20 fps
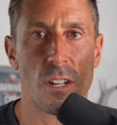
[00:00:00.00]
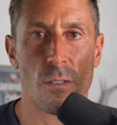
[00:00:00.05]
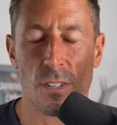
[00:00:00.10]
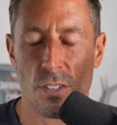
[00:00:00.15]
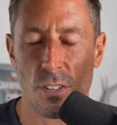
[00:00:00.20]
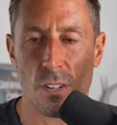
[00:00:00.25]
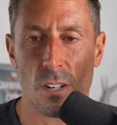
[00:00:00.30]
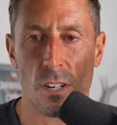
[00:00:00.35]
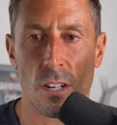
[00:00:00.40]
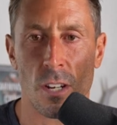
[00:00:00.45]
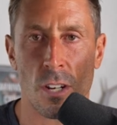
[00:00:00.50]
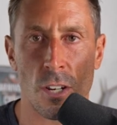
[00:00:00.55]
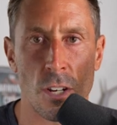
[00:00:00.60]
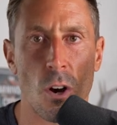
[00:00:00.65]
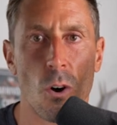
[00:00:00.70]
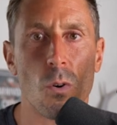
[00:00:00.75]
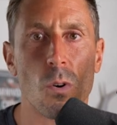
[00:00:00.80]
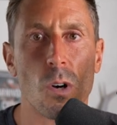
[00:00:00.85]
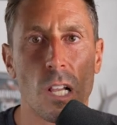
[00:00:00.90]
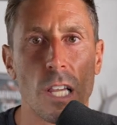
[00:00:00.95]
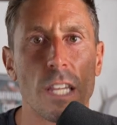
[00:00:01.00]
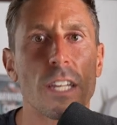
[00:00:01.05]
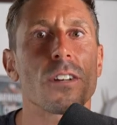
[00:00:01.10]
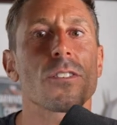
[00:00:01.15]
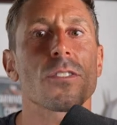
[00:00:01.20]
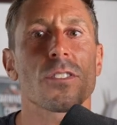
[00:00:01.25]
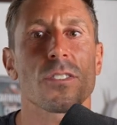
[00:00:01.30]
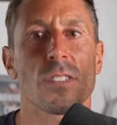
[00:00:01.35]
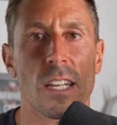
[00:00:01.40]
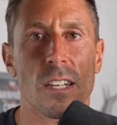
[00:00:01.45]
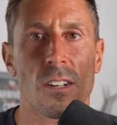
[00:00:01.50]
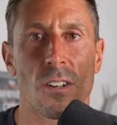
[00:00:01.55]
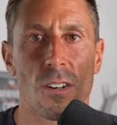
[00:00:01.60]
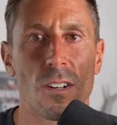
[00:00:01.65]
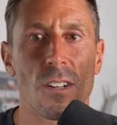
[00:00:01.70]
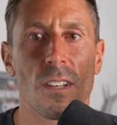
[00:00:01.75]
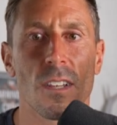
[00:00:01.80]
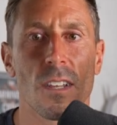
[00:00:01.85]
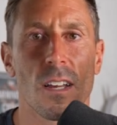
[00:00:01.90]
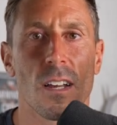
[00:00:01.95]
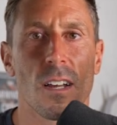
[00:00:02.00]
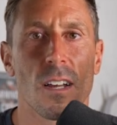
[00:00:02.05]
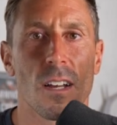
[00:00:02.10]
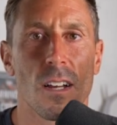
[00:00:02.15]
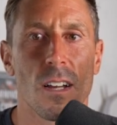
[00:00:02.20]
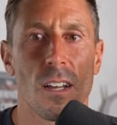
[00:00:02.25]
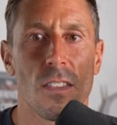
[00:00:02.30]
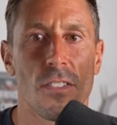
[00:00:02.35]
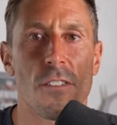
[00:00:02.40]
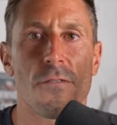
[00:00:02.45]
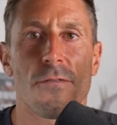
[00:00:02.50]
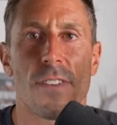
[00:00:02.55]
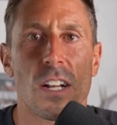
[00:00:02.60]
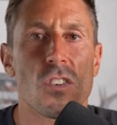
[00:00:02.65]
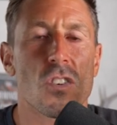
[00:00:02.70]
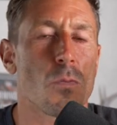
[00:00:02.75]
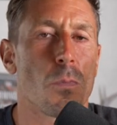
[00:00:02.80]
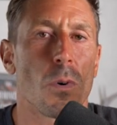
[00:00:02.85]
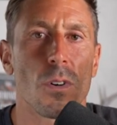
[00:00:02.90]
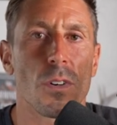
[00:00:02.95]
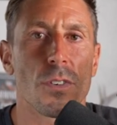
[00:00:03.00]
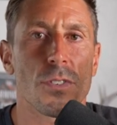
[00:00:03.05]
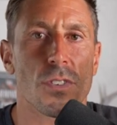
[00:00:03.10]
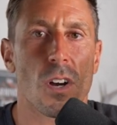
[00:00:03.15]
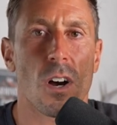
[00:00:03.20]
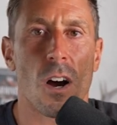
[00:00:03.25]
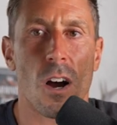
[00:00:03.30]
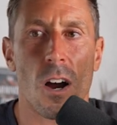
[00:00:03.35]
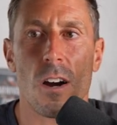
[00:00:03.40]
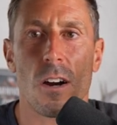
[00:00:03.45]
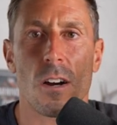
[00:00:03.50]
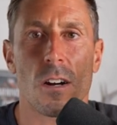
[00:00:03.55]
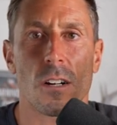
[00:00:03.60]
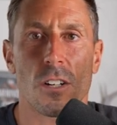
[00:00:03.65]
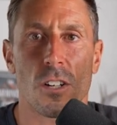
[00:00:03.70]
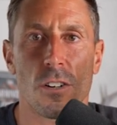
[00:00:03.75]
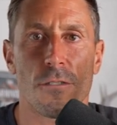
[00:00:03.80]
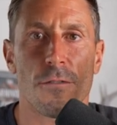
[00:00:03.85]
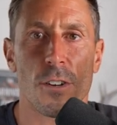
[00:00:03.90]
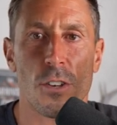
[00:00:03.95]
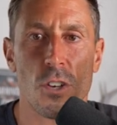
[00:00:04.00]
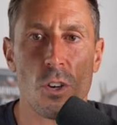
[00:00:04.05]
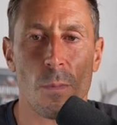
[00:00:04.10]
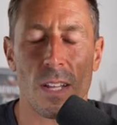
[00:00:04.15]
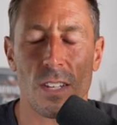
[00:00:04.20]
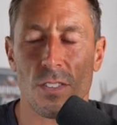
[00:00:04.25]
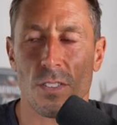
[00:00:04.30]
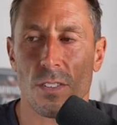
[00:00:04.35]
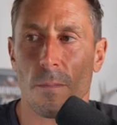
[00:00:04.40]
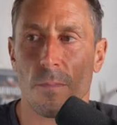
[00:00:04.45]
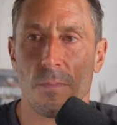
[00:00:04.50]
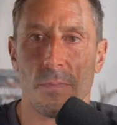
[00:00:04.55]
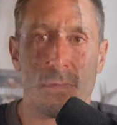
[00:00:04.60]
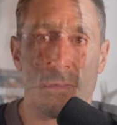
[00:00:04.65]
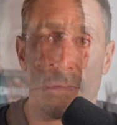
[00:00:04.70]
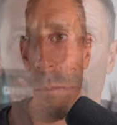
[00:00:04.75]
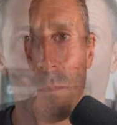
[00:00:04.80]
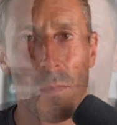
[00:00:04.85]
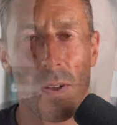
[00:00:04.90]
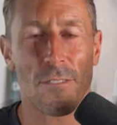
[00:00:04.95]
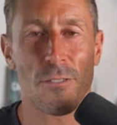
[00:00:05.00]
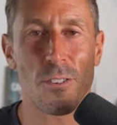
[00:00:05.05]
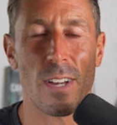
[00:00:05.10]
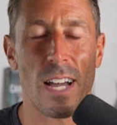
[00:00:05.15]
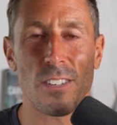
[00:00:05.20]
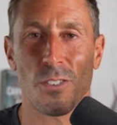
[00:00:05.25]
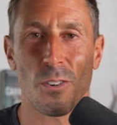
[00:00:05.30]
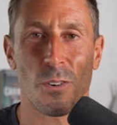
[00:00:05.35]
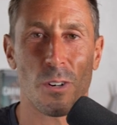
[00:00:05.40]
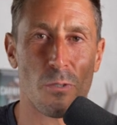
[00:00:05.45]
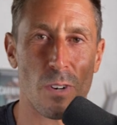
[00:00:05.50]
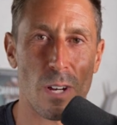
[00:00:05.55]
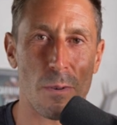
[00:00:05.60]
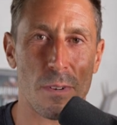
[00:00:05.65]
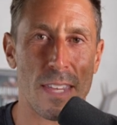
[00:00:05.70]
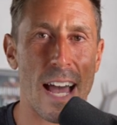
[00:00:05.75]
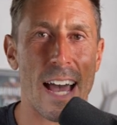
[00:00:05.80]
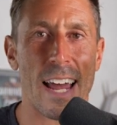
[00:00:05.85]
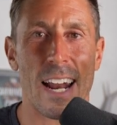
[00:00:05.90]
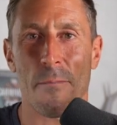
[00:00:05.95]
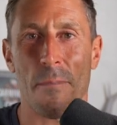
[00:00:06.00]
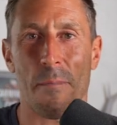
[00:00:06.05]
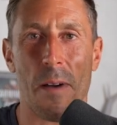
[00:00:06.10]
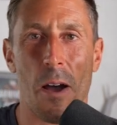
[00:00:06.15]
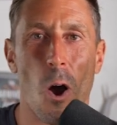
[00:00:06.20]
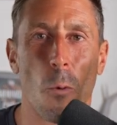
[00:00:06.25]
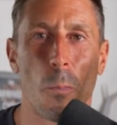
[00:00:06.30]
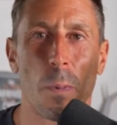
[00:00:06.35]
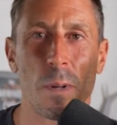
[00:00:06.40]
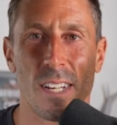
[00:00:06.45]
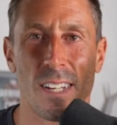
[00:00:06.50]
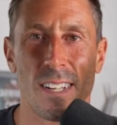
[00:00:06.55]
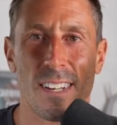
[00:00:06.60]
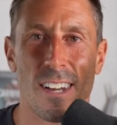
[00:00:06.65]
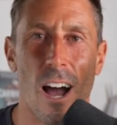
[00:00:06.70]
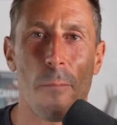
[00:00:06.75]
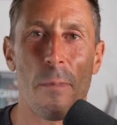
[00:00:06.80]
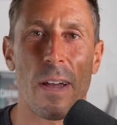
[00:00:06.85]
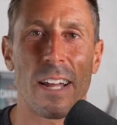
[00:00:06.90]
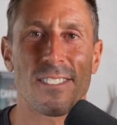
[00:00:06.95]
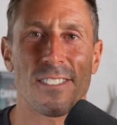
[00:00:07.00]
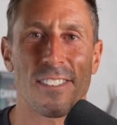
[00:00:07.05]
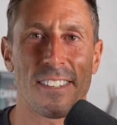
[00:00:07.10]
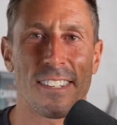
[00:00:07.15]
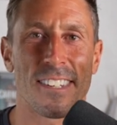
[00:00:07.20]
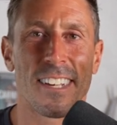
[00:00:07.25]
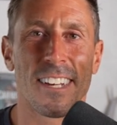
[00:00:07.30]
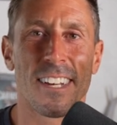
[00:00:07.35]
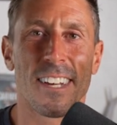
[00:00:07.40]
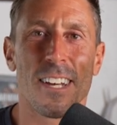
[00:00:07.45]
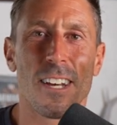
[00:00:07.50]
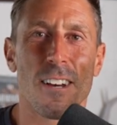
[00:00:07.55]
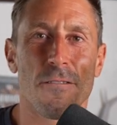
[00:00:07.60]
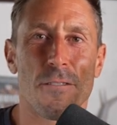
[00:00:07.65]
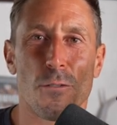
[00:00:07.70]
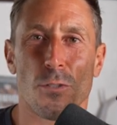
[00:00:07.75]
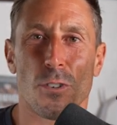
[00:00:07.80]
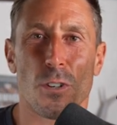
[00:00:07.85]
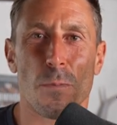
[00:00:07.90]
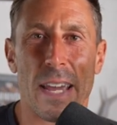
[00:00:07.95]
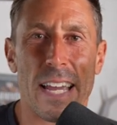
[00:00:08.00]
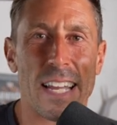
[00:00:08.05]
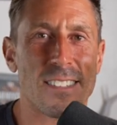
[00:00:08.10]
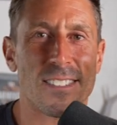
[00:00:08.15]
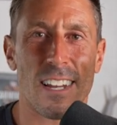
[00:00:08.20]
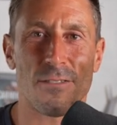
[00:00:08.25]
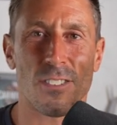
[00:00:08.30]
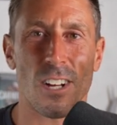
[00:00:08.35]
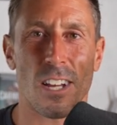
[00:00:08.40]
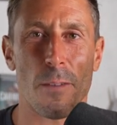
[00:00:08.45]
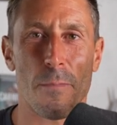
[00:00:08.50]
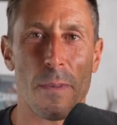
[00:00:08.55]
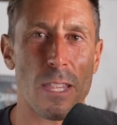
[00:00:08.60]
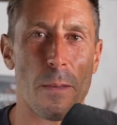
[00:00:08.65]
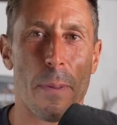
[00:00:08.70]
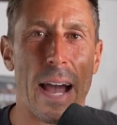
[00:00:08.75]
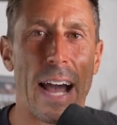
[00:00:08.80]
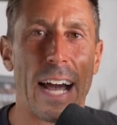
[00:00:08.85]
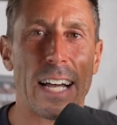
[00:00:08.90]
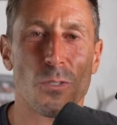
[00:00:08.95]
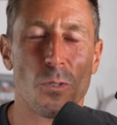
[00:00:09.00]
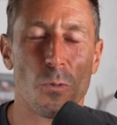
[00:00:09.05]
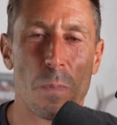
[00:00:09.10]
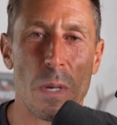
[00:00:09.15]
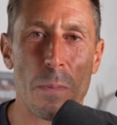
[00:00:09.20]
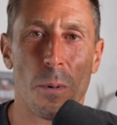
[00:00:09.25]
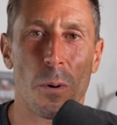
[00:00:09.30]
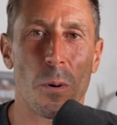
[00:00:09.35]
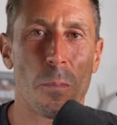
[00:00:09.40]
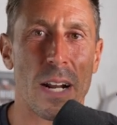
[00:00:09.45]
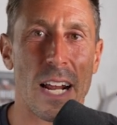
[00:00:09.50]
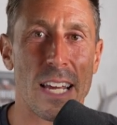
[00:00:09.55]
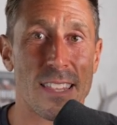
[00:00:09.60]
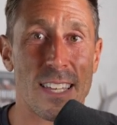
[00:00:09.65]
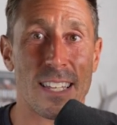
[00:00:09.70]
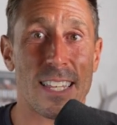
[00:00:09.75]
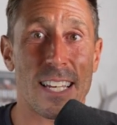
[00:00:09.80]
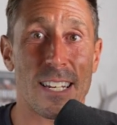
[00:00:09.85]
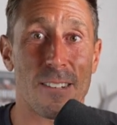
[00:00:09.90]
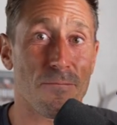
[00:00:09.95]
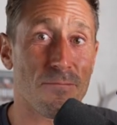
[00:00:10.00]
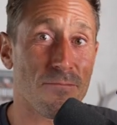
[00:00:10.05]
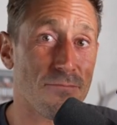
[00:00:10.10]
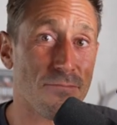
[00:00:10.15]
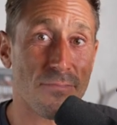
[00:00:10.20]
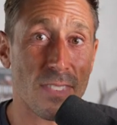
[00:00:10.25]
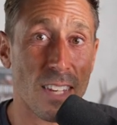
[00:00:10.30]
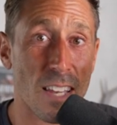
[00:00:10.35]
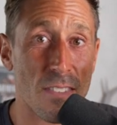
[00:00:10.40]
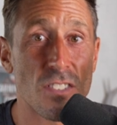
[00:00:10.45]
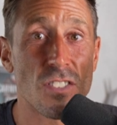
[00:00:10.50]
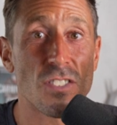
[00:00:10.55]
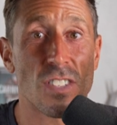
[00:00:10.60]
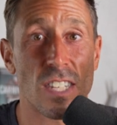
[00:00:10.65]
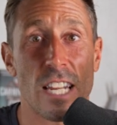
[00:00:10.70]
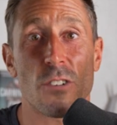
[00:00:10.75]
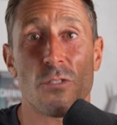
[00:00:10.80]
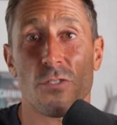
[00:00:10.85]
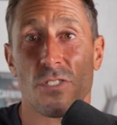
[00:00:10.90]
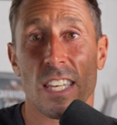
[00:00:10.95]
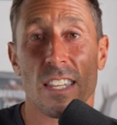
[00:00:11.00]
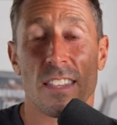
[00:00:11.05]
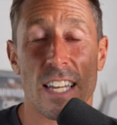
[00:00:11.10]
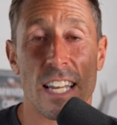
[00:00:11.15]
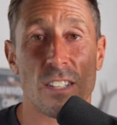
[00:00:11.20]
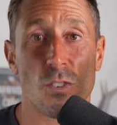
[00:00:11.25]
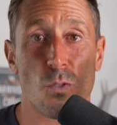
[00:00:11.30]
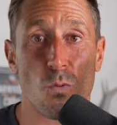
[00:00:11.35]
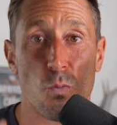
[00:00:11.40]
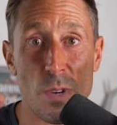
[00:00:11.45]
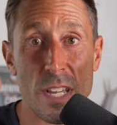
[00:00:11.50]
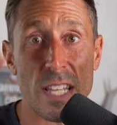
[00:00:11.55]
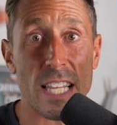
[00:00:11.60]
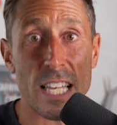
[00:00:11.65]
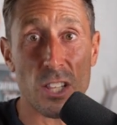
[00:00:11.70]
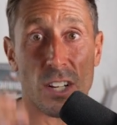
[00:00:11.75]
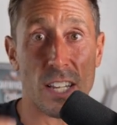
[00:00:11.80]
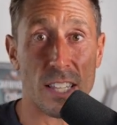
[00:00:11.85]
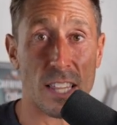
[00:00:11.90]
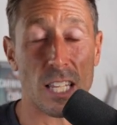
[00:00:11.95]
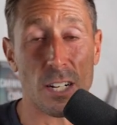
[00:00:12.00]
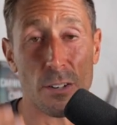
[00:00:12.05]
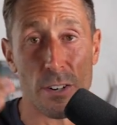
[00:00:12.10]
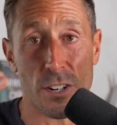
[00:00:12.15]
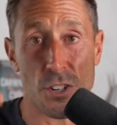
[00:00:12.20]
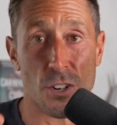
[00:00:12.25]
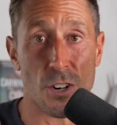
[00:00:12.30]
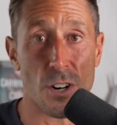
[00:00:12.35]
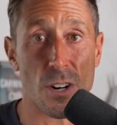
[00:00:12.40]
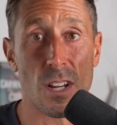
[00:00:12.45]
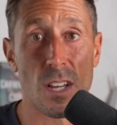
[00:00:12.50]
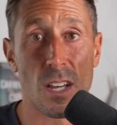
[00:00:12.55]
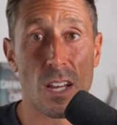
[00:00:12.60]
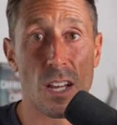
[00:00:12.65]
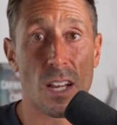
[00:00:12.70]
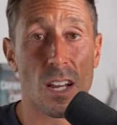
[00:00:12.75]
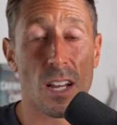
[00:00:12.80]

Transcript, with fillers: there is no clear signal that vegetables are good for humans. If you guys don't agree with that, I'm open to comments and future debates. I've done them in the past with people, but I think that this is an interesting thing to really look at the literature